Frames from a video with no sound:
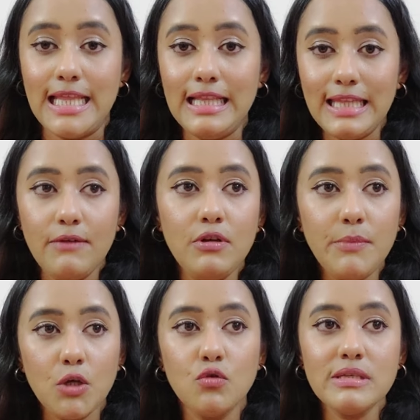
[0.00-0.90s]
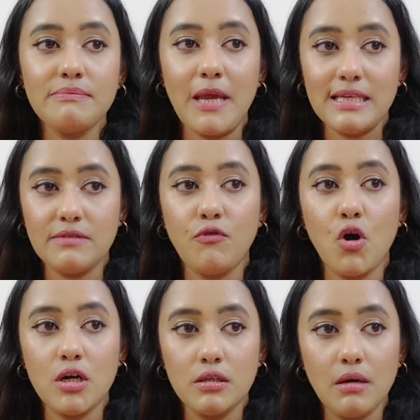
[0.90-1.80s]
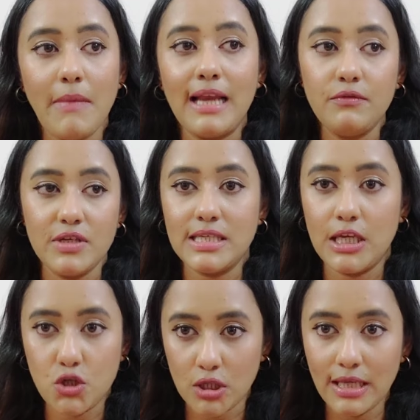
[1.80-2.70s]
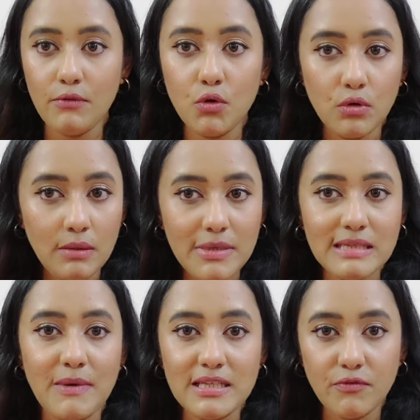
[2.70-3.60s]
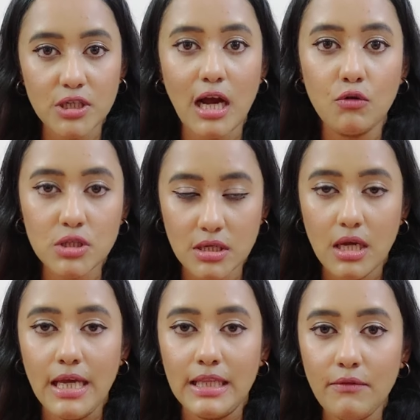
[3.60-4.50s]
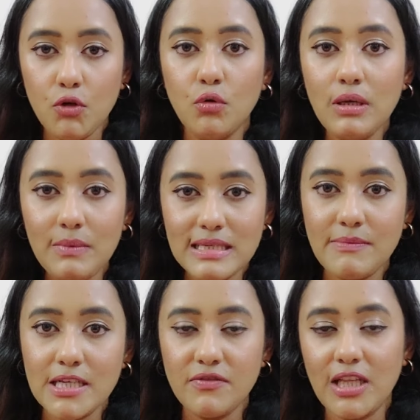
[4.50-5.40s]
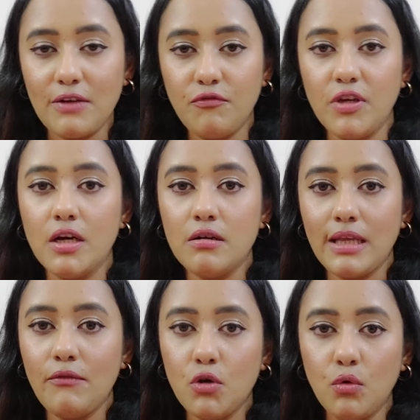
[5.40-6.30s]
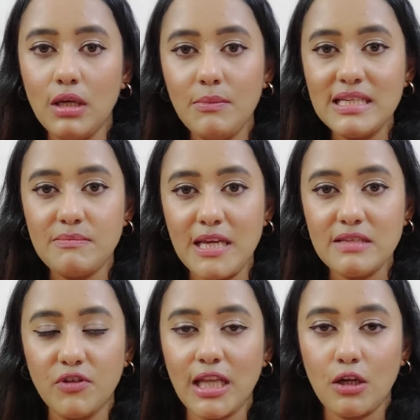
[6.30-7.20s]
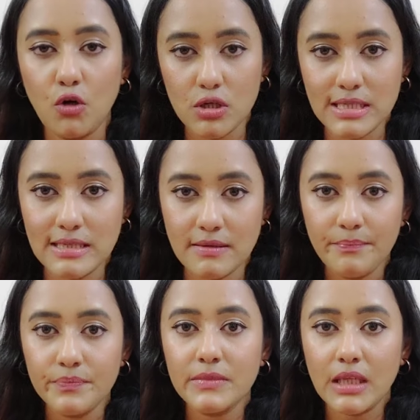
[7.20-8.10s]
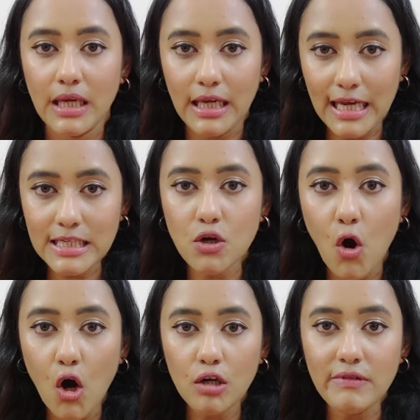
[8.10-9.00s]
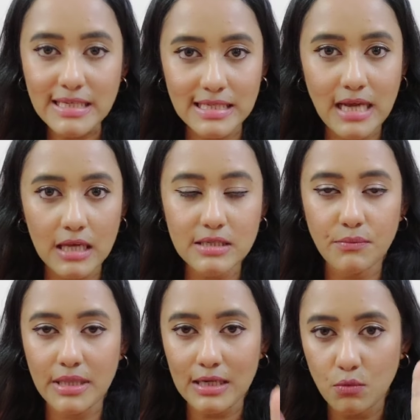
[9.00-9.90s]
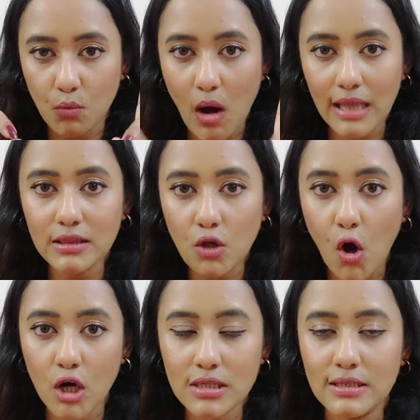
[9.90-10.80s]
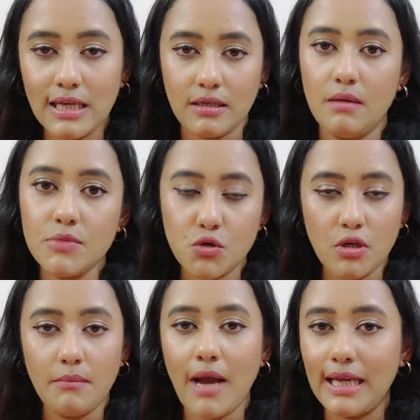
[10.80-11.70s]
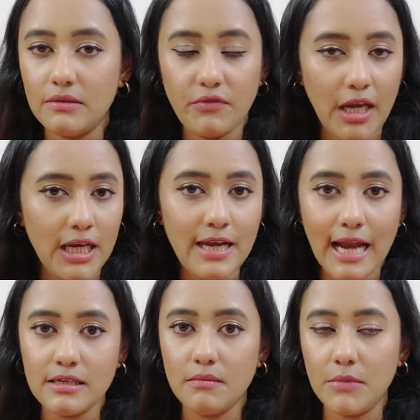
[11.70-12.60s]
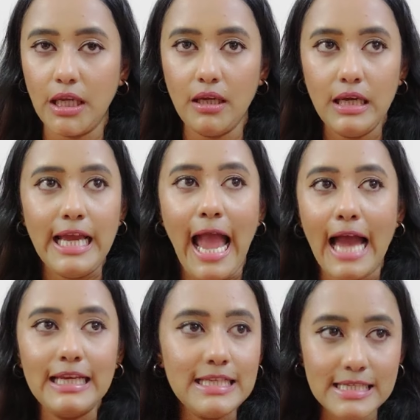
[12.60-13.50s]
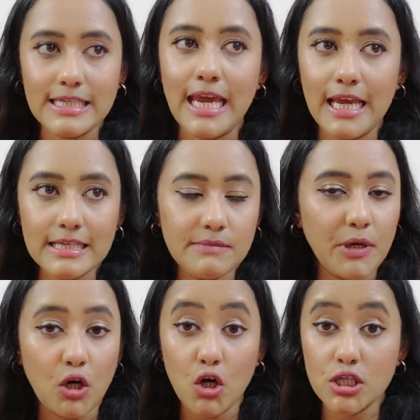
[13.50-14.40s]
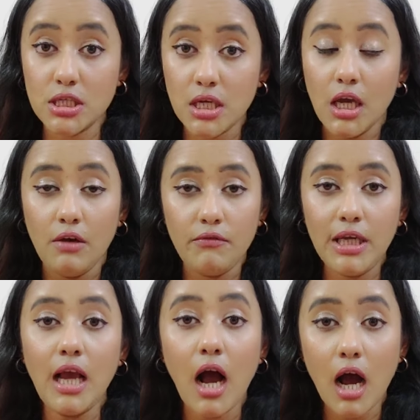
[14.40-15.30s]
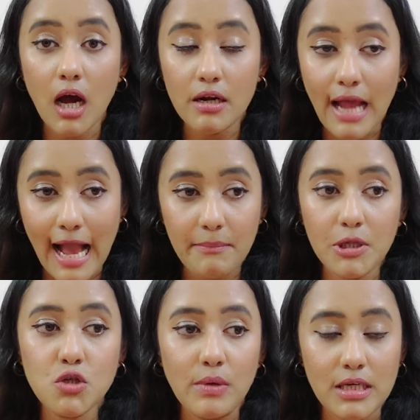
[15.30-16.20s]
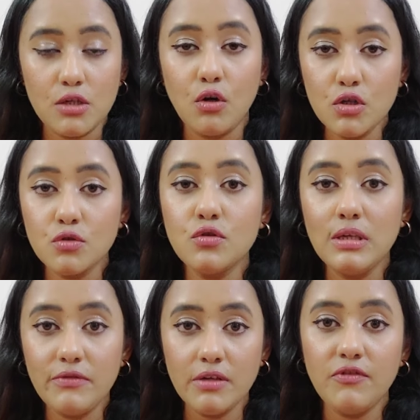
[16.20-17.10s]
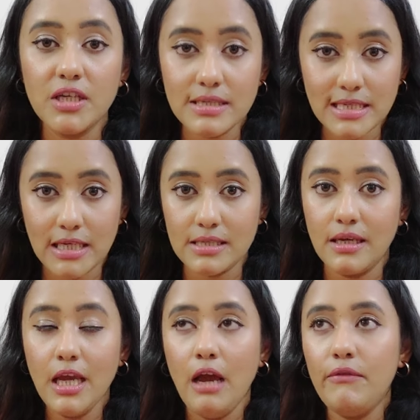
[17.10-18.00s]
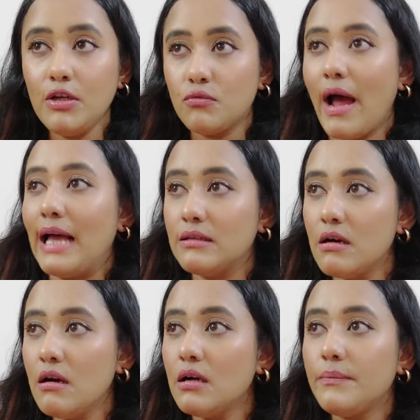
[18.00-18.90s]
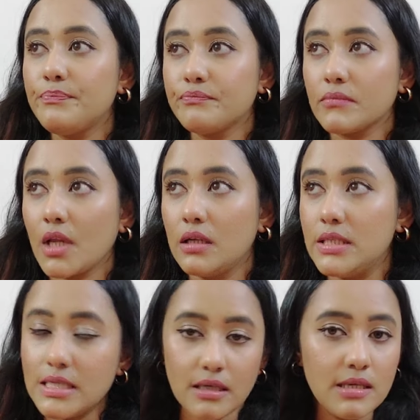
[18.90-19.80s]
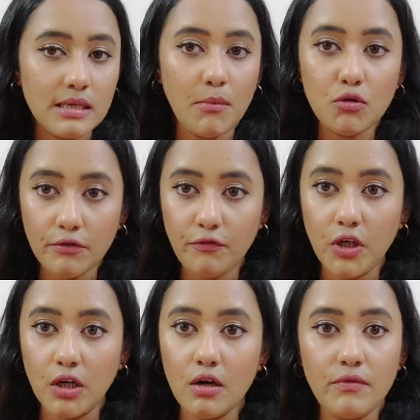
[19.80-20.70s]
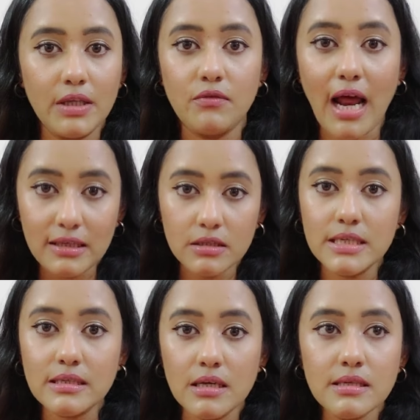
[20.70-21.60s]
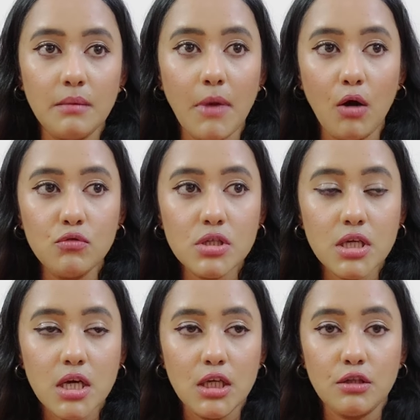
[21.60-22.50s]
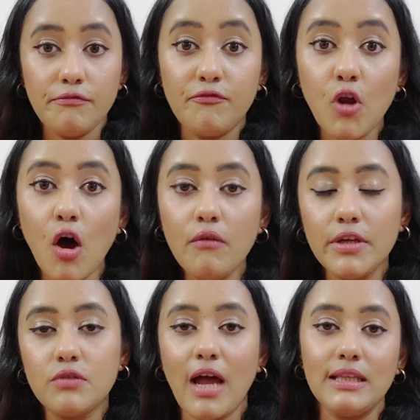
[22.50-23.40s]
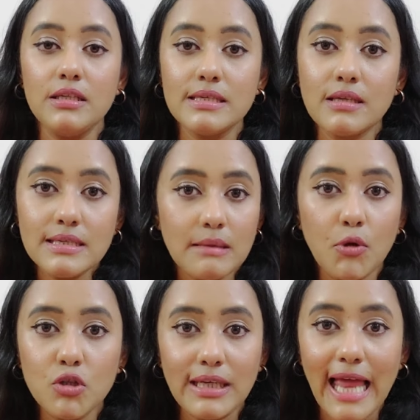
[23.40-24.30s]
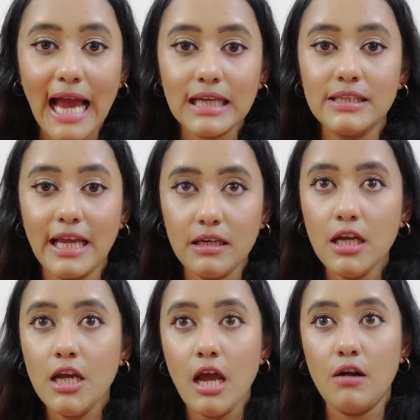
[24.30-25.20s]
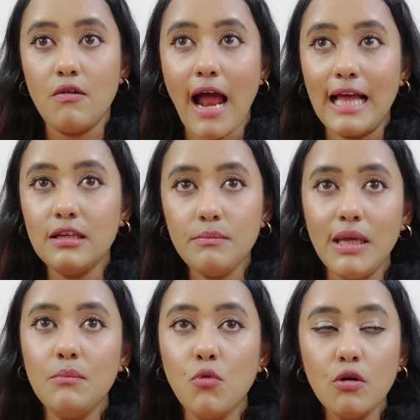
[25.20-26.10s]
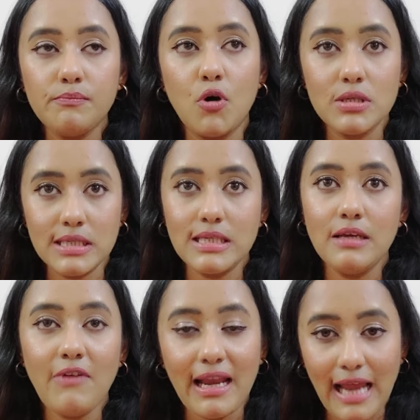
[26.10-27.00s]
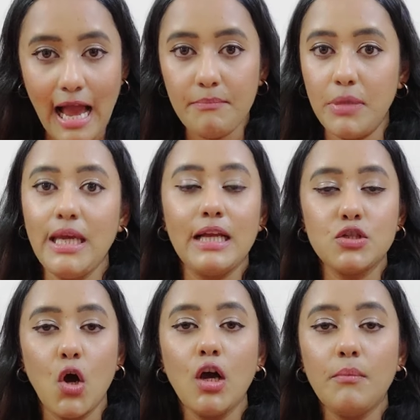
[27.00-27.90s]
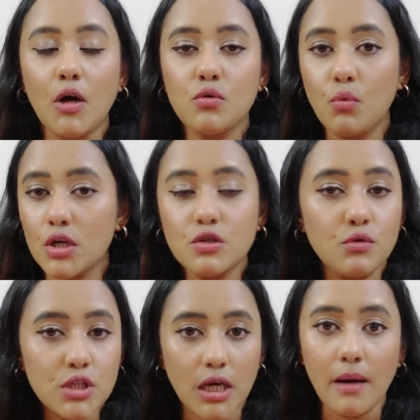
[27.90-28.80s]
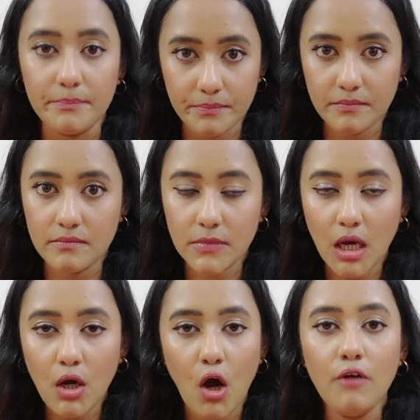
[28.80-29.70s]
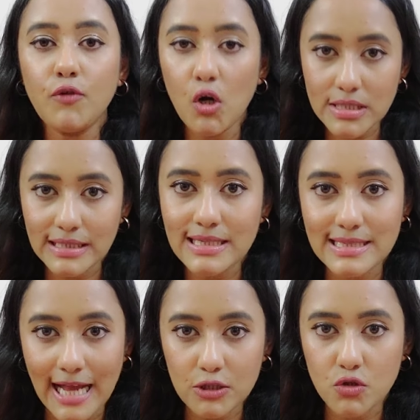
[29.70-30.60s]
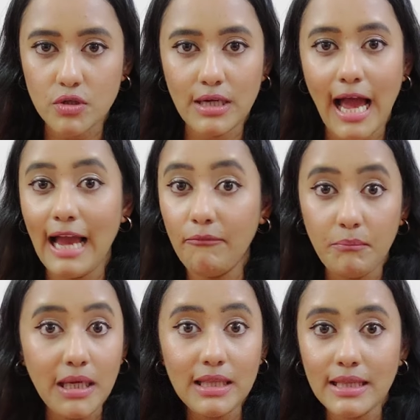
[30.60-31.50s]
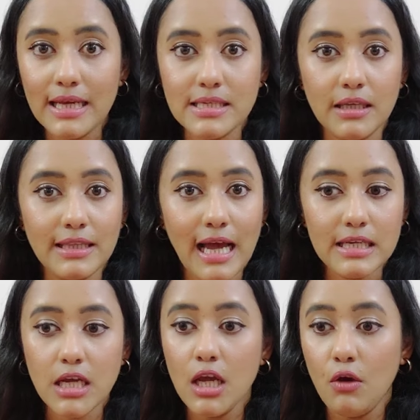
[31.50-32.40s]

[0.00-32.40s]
Then there will be no space for the manifestation. There will only be space for doubt. There will only be space for that fear. There will only be space for that loss. It always starts with that one thought that comes to your mind very randomly, and it stays, because we are habituated also to live in a fear state. We'd rather discuss about the fear, we'd rather discuss about the flaw, we'd rather discuss about the lack, than rather be more positive and happy and talk about what could come. Of course, it is natural. I've been there, done that.